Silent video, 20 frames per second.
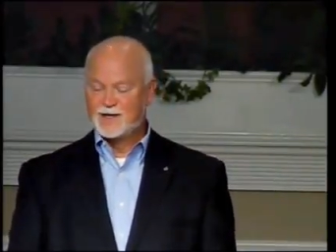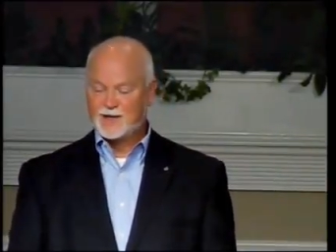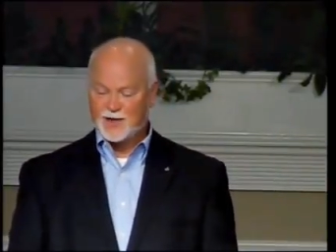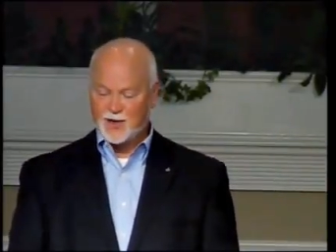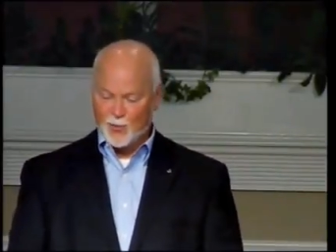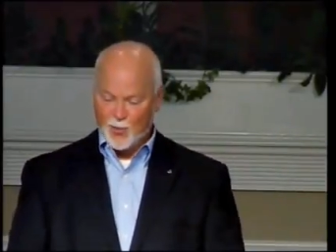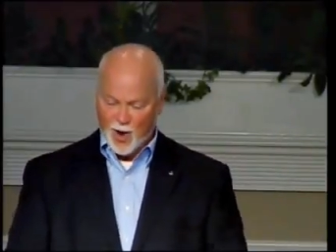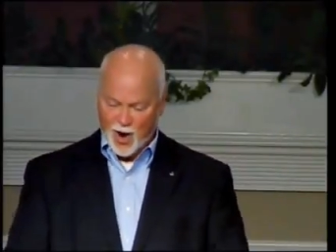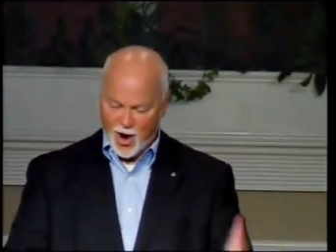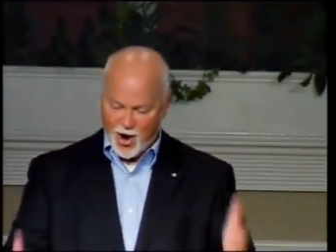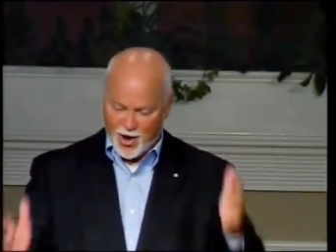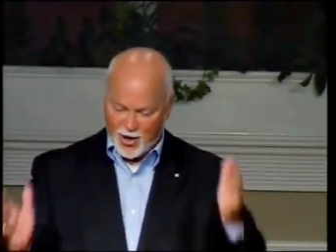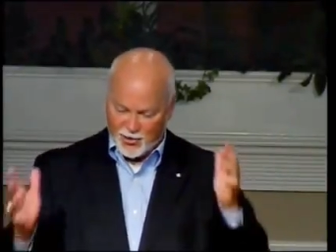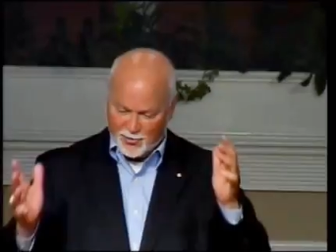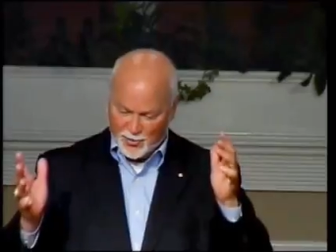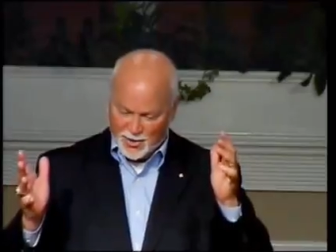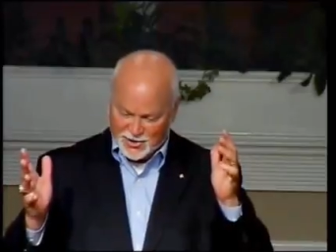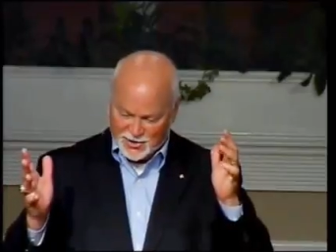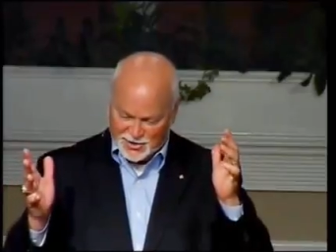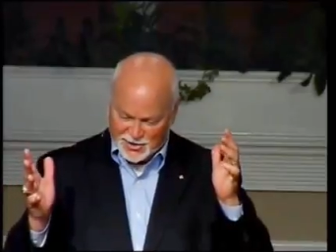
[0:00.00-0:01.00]
The word
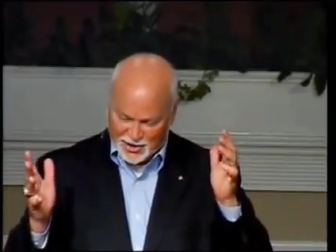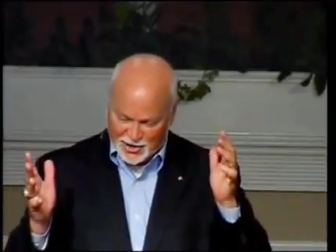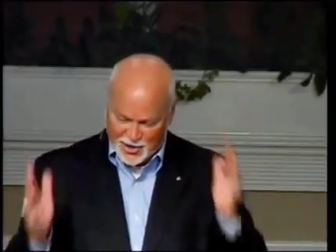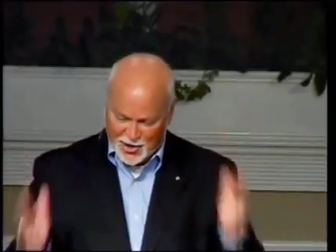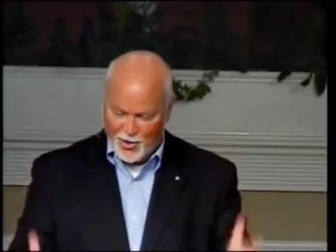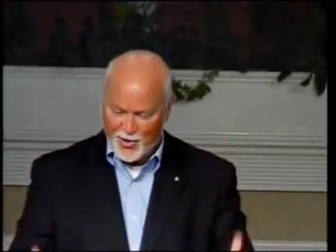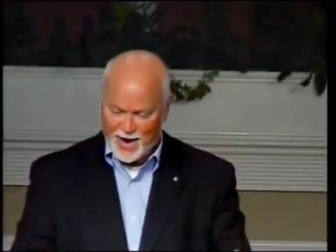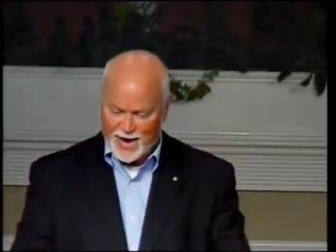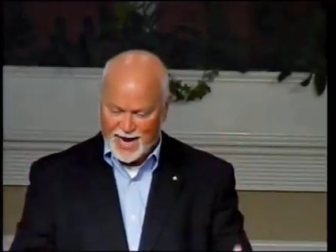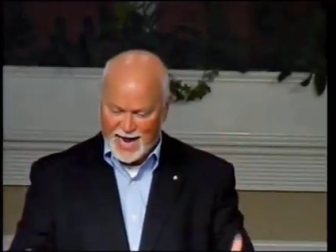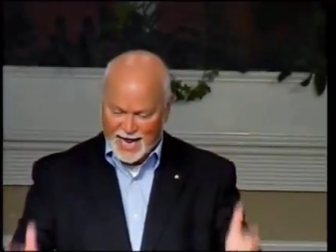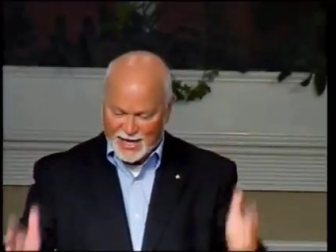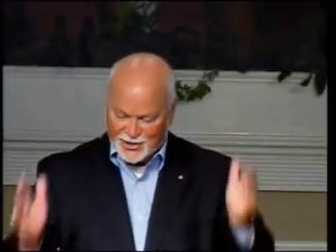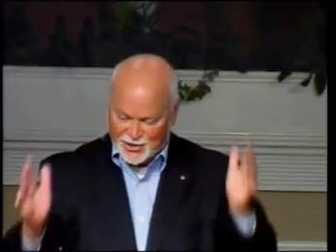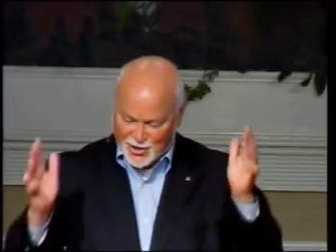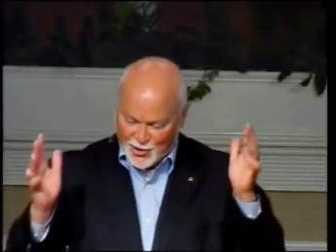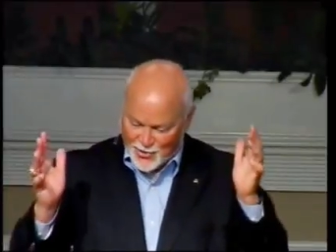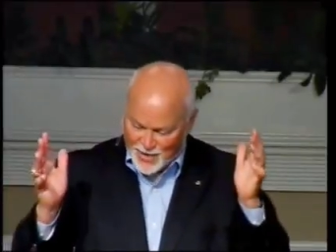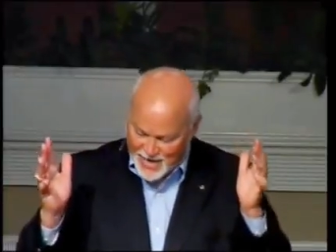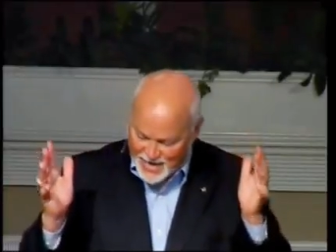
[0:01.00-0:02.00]
was to do it, and
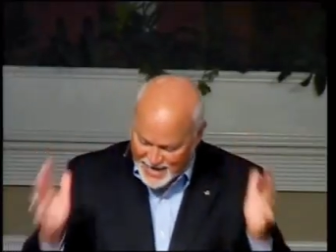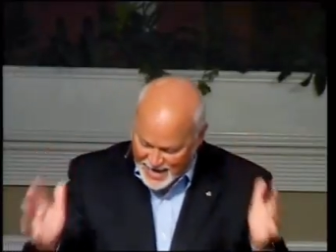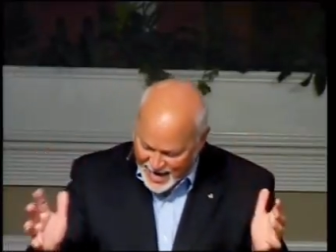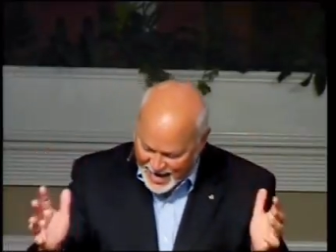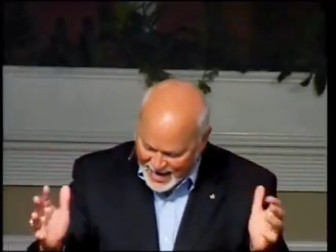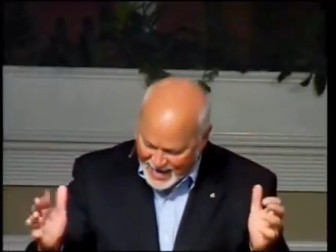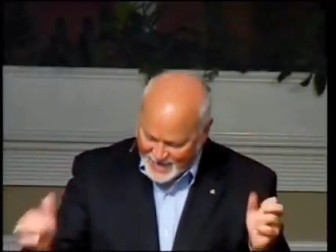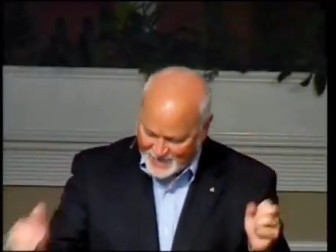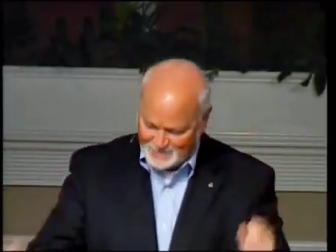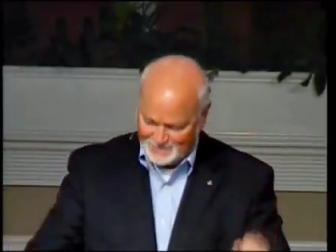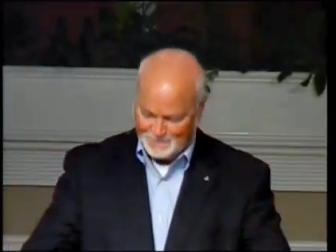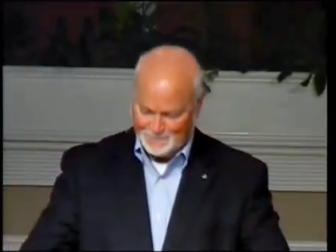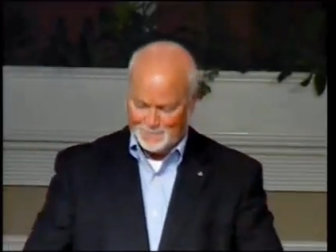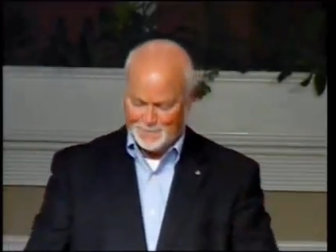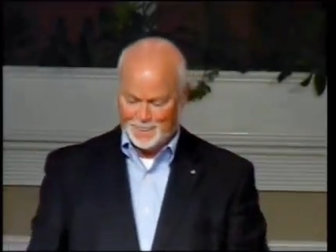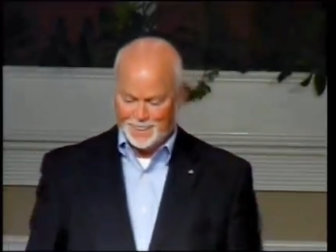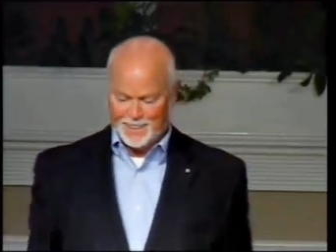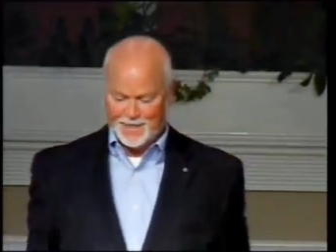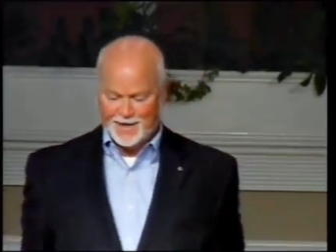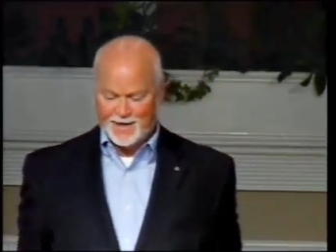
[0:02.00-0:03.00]
so he did it.
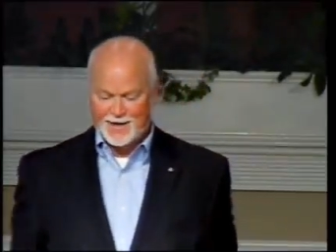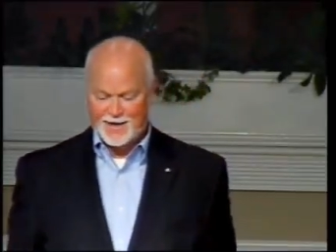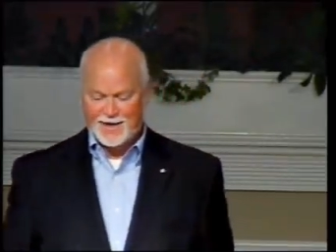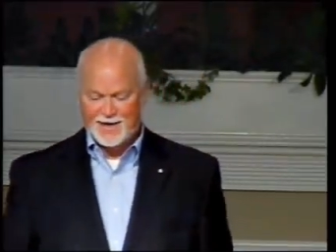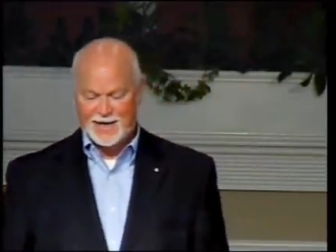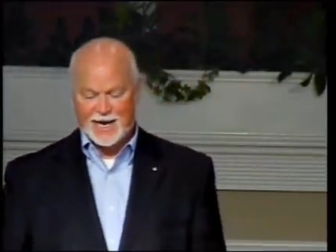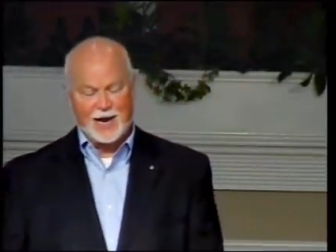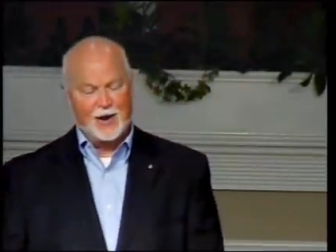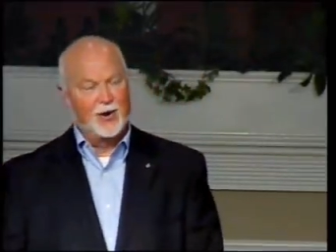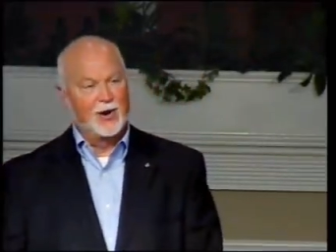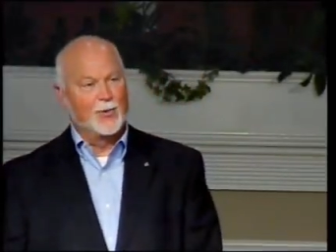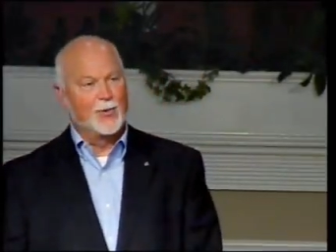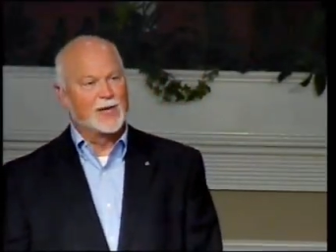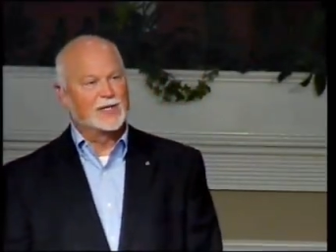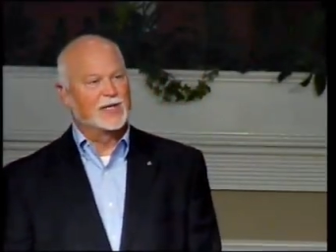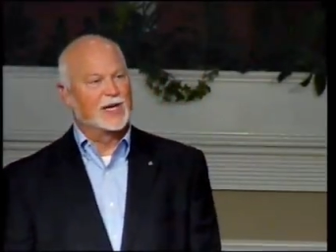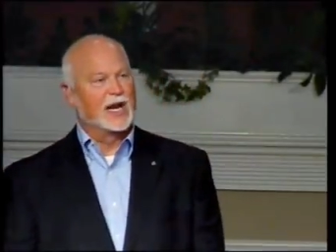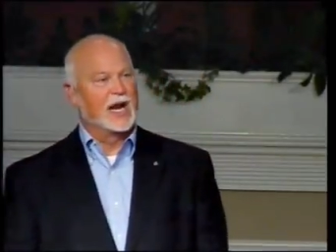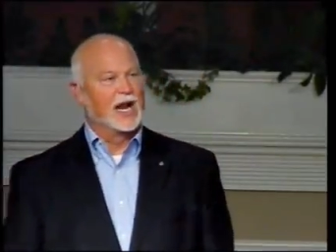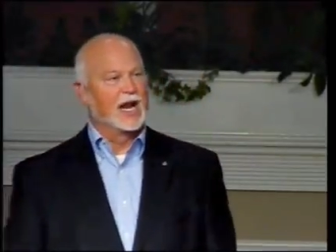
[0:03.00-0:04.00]
Not only
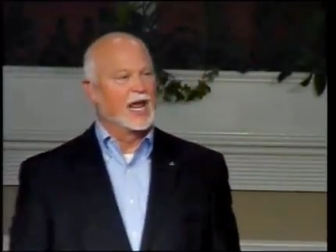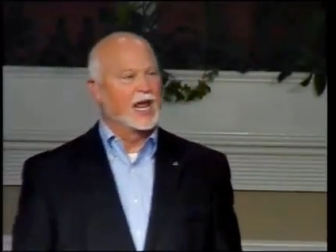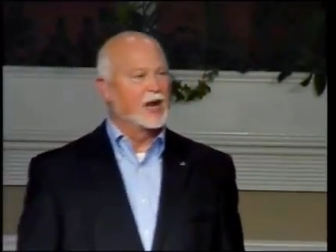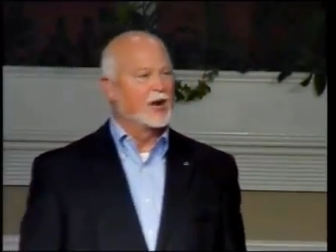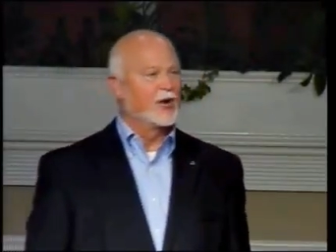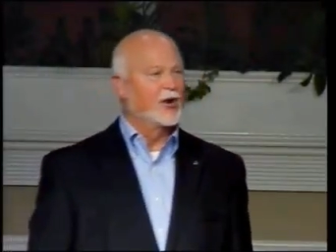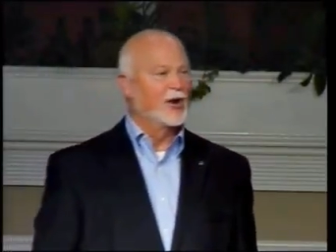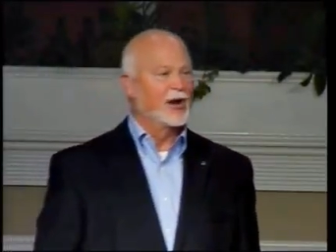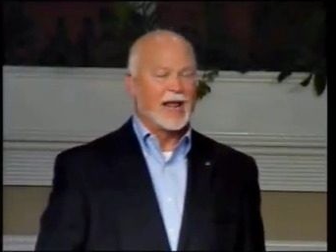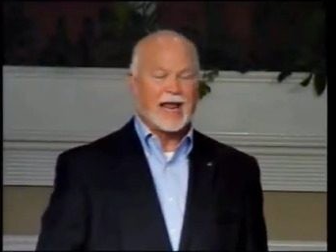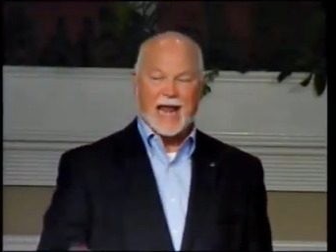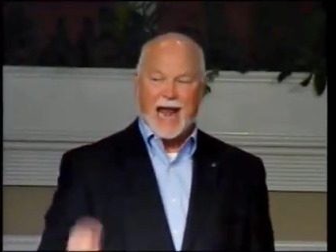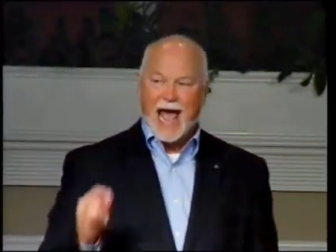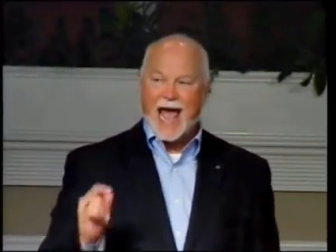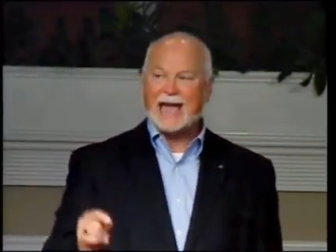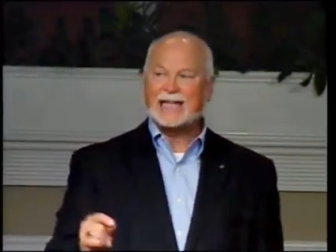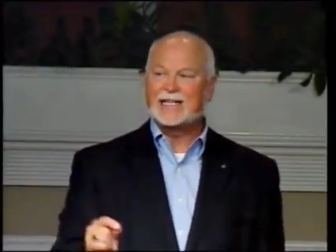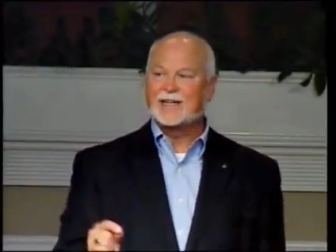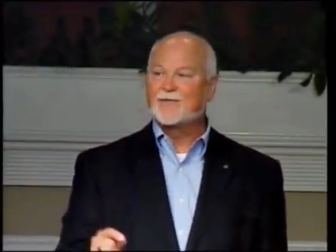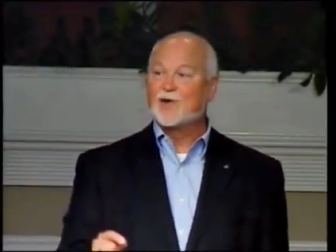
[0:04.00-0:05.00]
was it a literal and
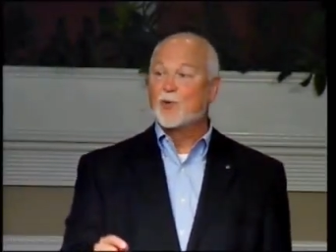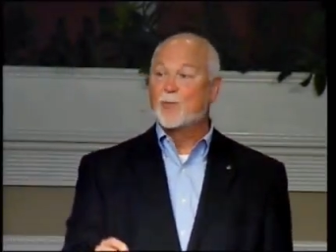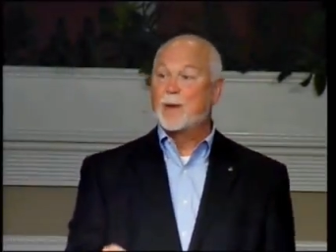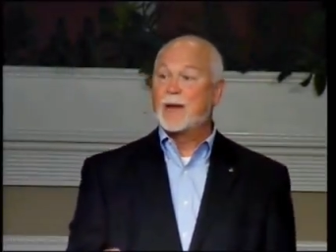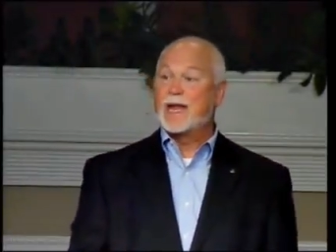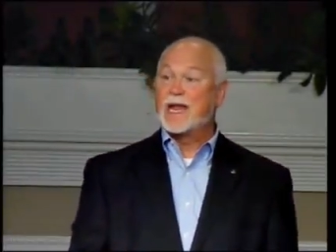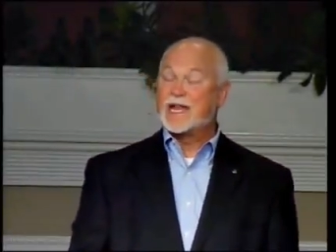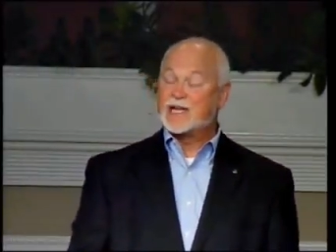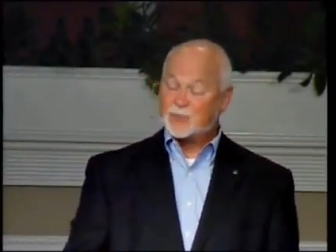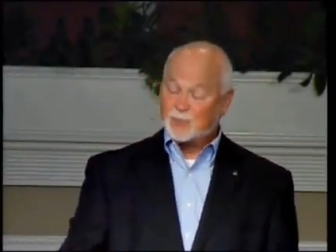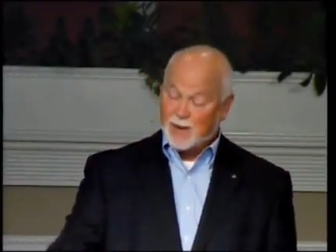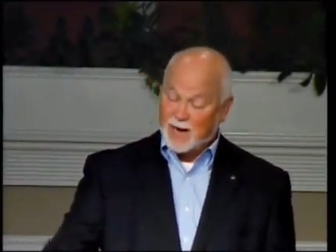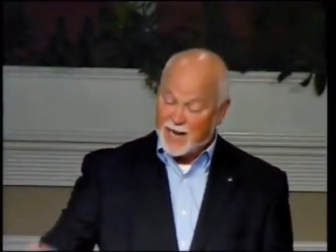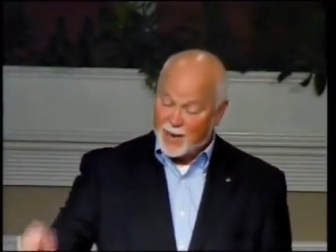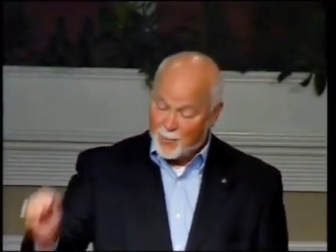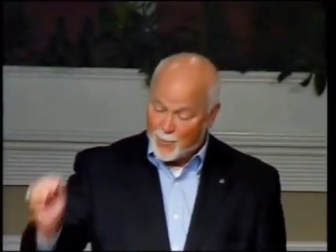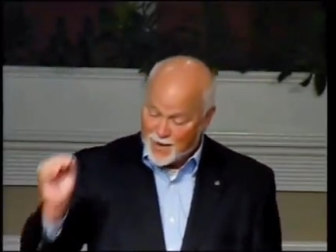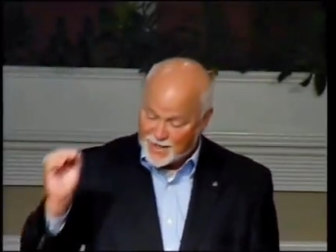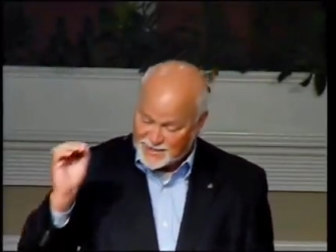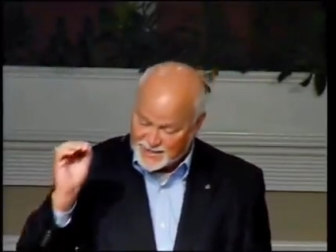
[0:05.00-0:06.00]
active obedience, but
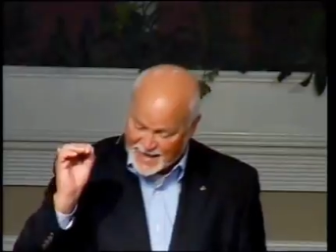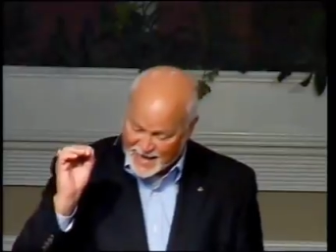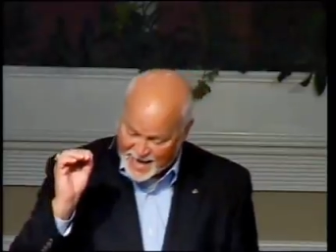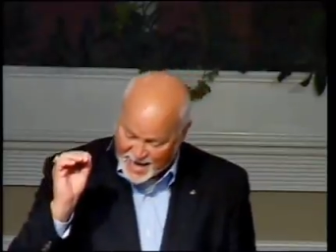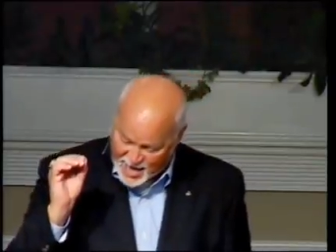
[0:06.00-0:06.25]
it was a